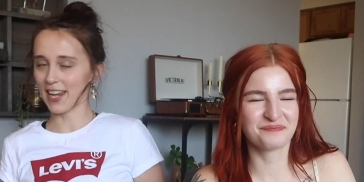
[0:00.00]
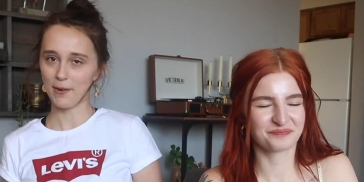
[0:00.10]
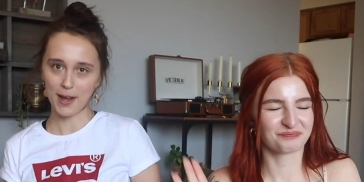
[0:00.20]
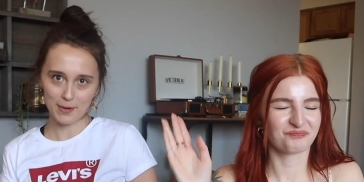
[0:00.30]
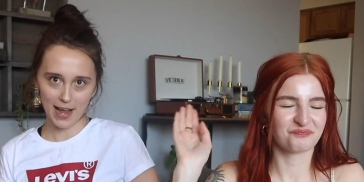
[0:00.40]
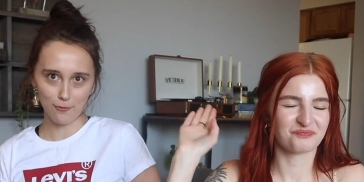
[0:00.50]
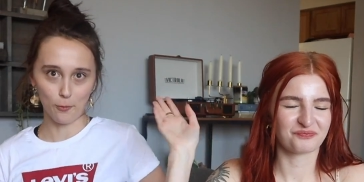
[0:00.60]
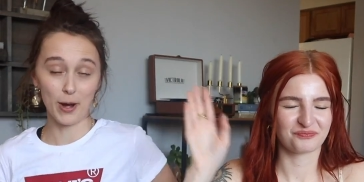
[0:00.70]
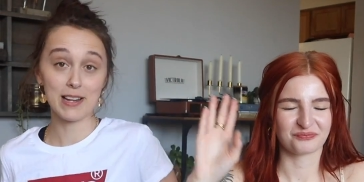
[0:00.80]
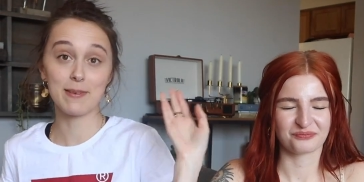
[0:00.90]
Speaker 1: Anyway, we
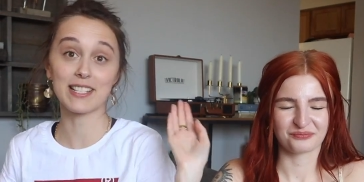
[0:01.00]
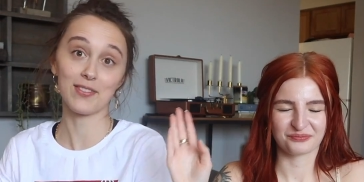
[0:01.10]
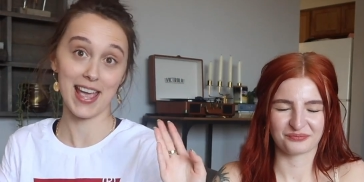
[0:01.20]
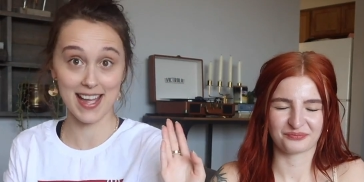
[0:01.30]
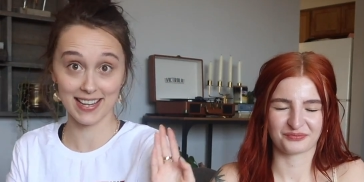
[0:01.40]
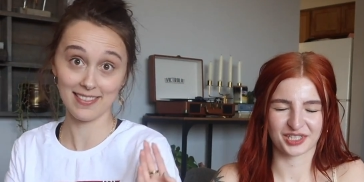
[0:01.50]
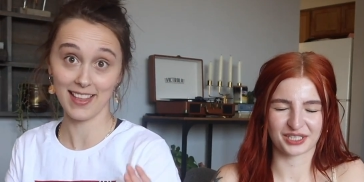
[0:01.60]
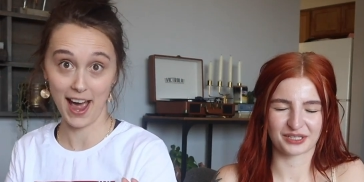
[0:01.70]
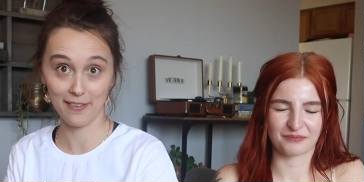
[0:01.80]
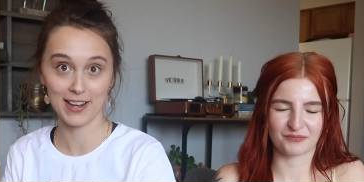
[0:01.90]
have one piece of candy
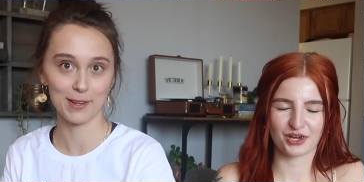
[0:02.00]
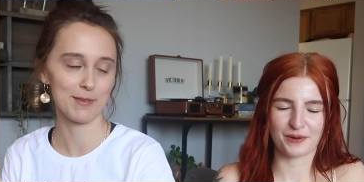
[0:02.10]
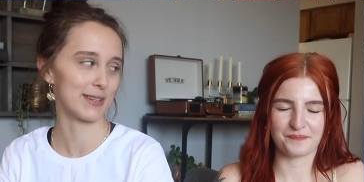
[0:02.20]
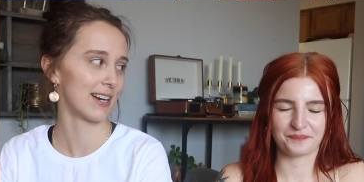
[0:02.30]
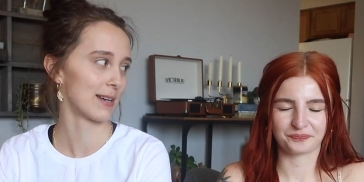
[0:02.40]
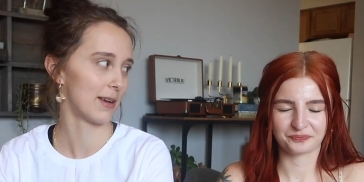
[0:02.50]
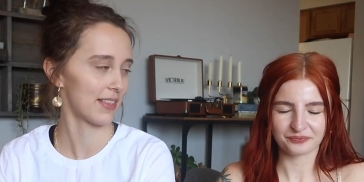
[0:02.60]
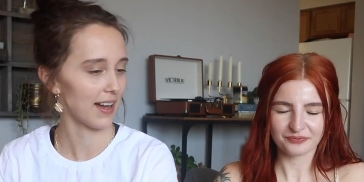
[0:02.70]
left now that we've been talking about